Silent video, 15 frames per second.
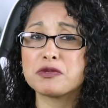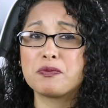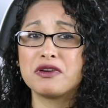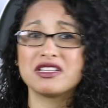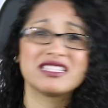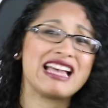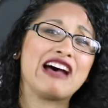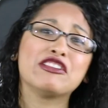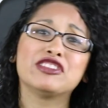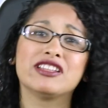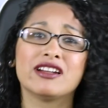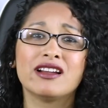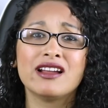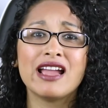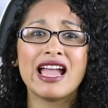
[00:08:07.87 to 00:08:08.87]
puts out
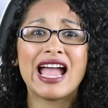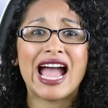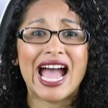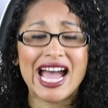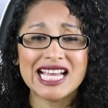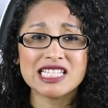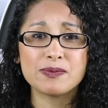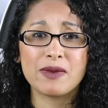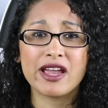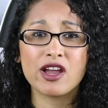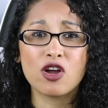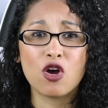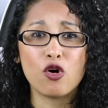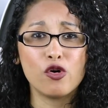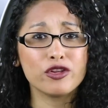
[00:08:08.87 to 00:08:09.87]
there has been
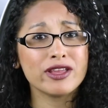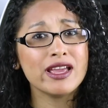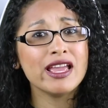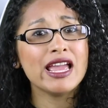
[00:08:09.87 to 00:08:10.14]
gold,